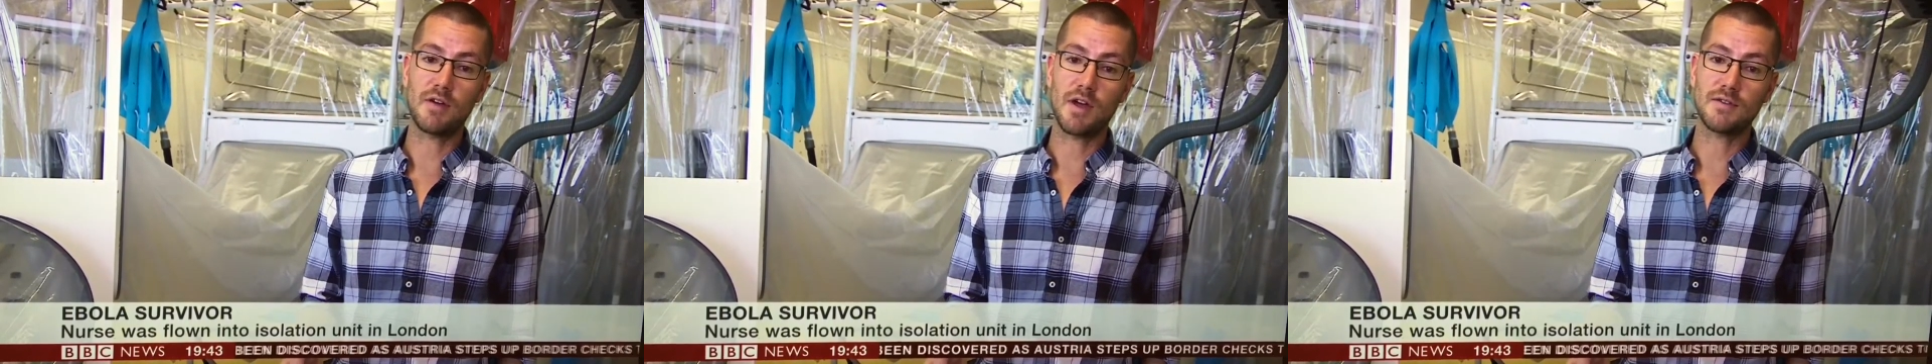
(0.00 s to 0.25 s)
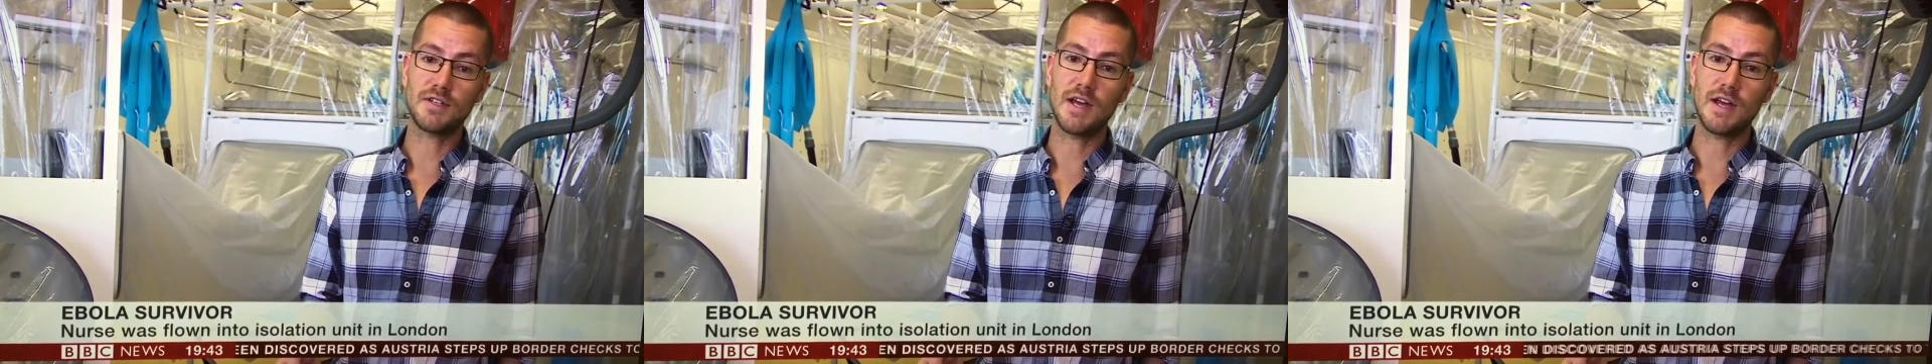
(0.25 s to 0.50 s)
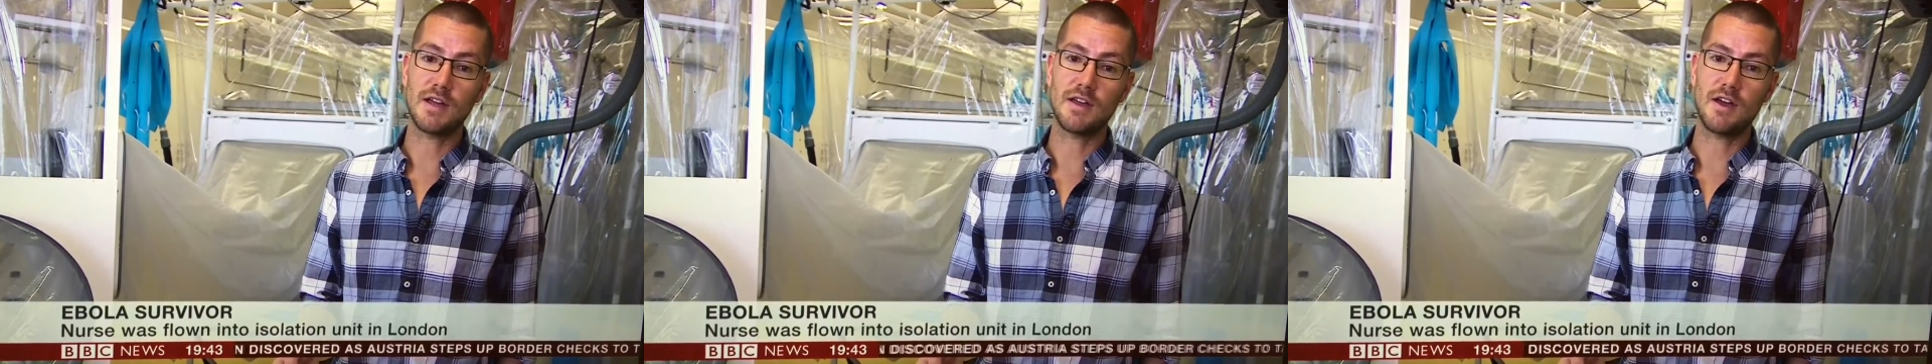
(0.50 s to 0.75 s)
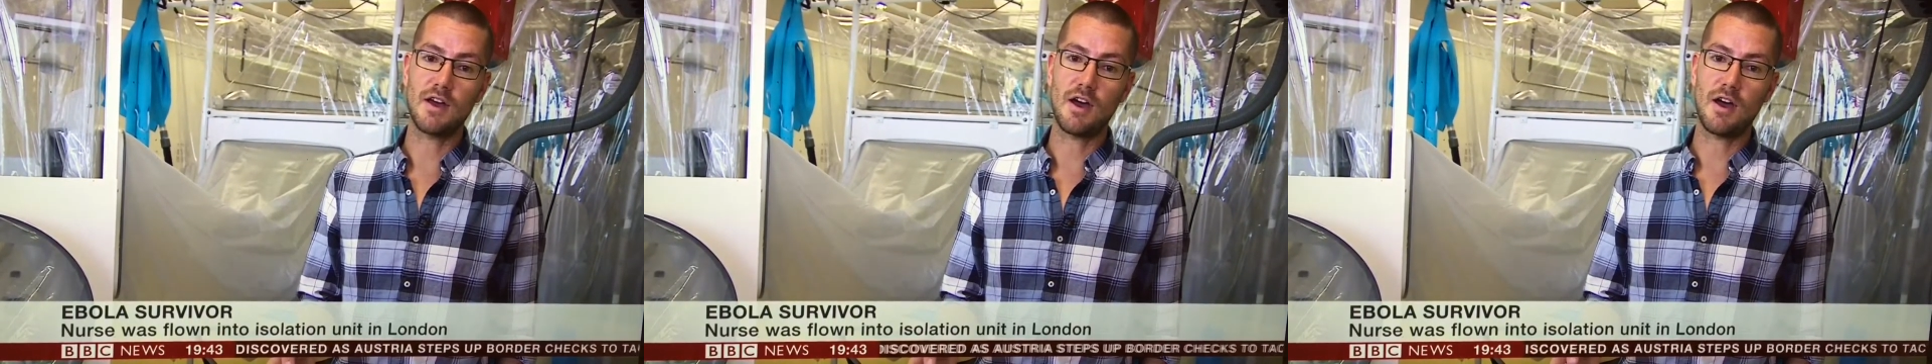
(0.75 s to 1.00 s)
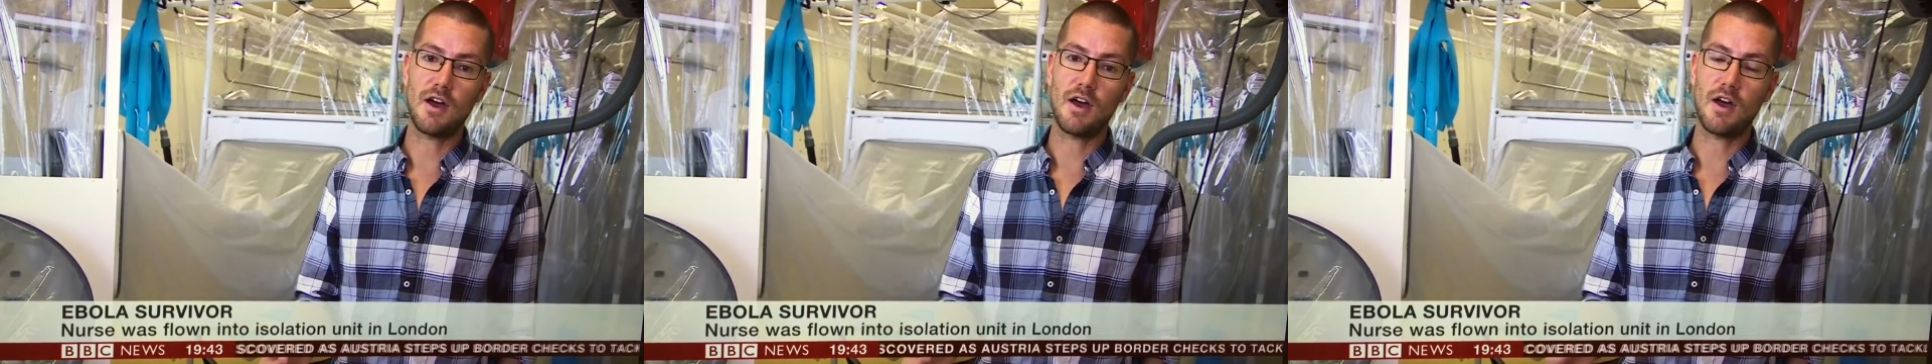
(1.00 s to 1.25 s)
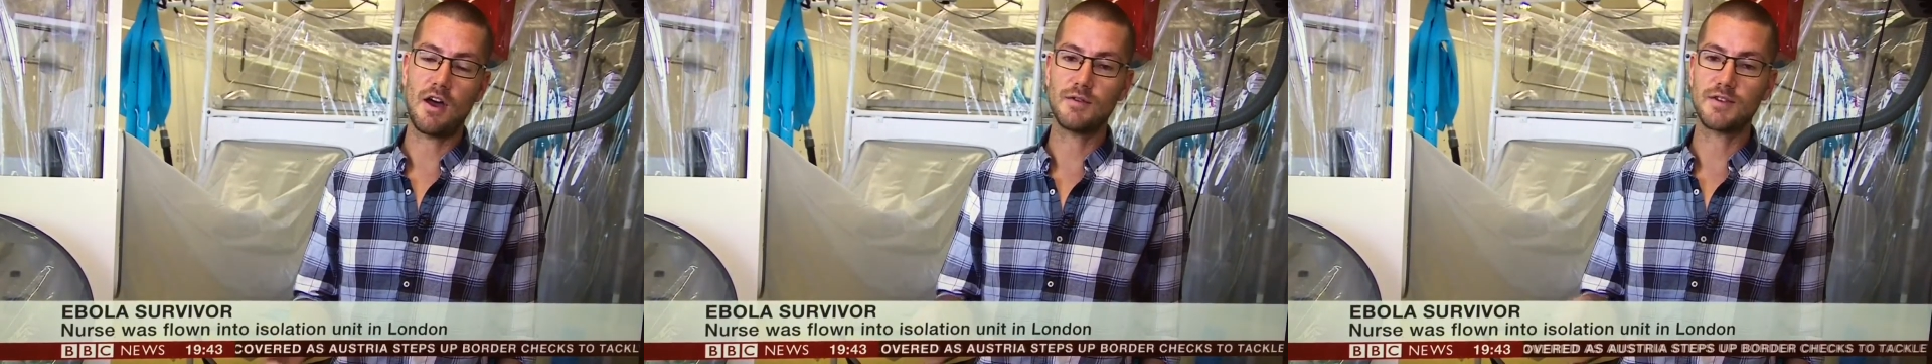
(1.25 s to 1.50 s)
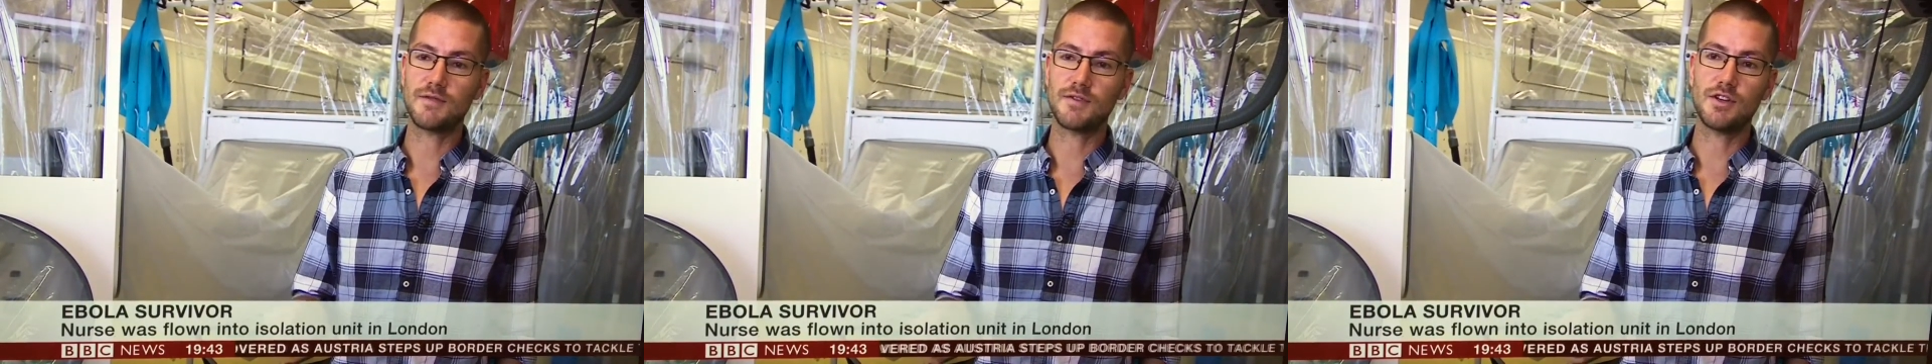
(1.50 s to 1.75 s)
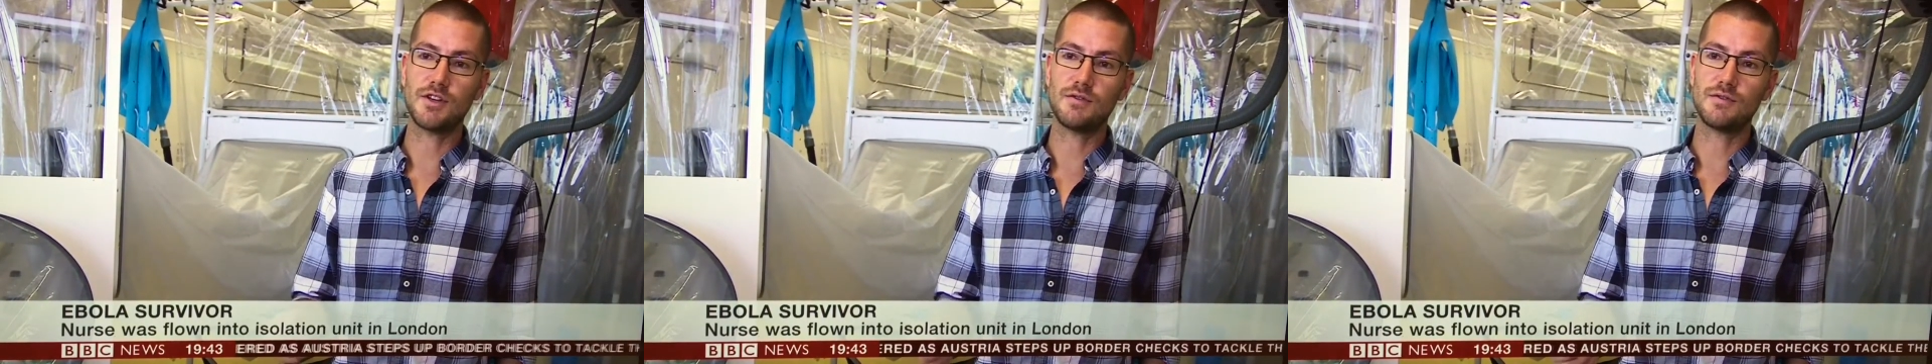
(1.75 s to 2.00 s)
ago today, I was given
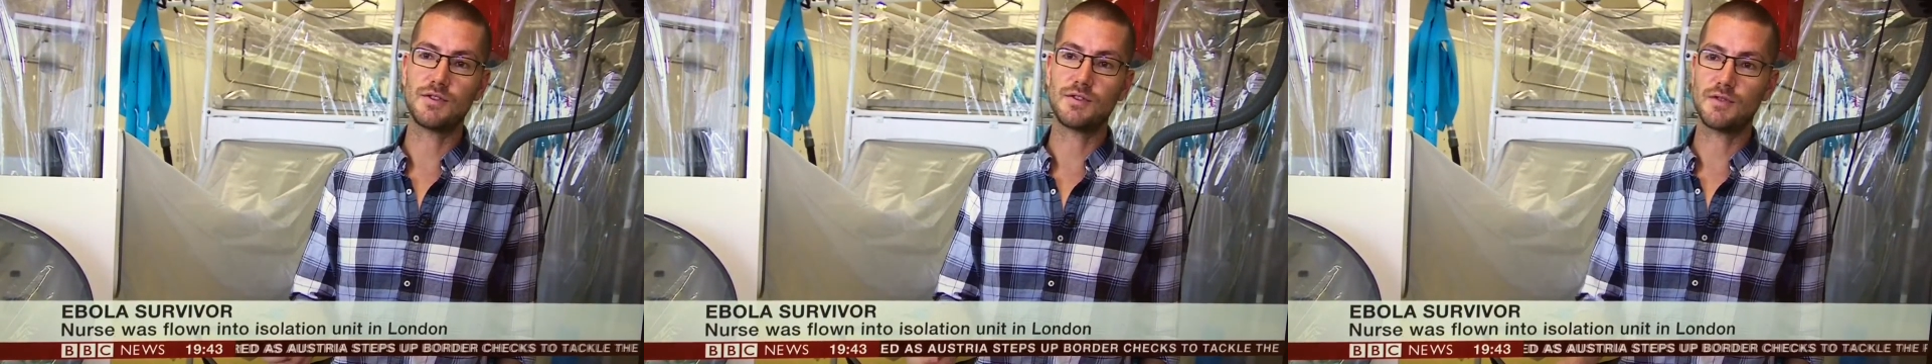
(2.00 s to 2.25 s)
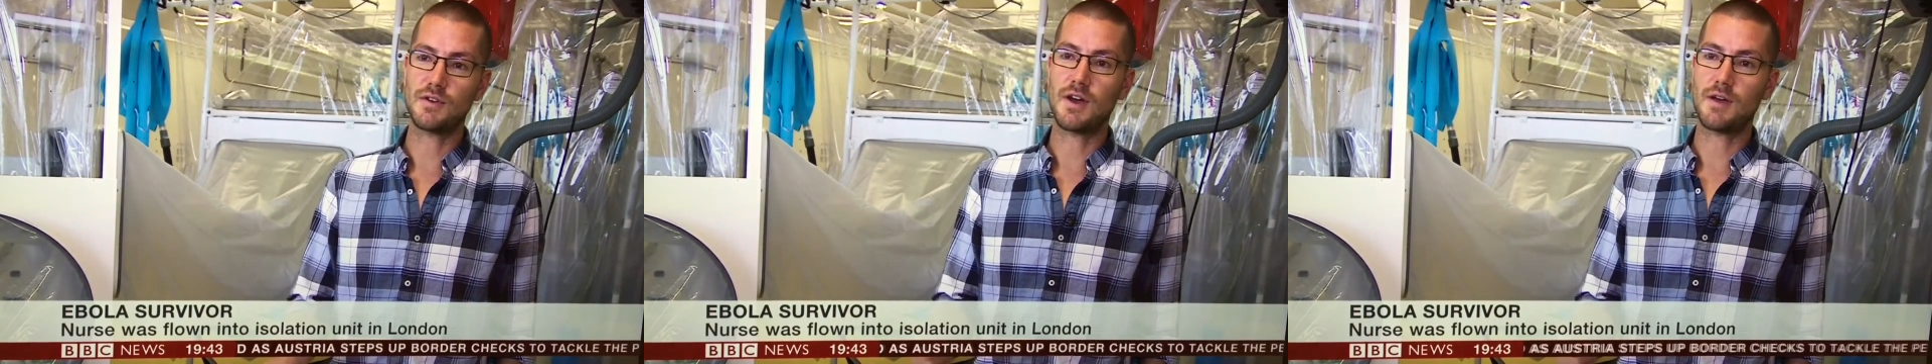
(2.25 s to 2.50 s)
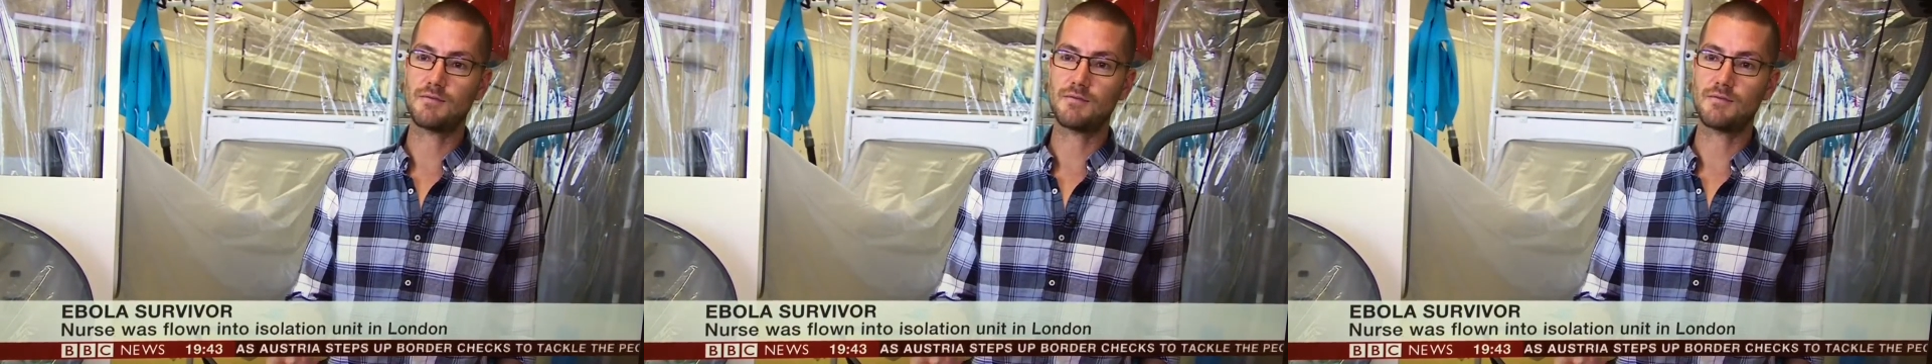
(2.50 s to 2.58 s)
the news,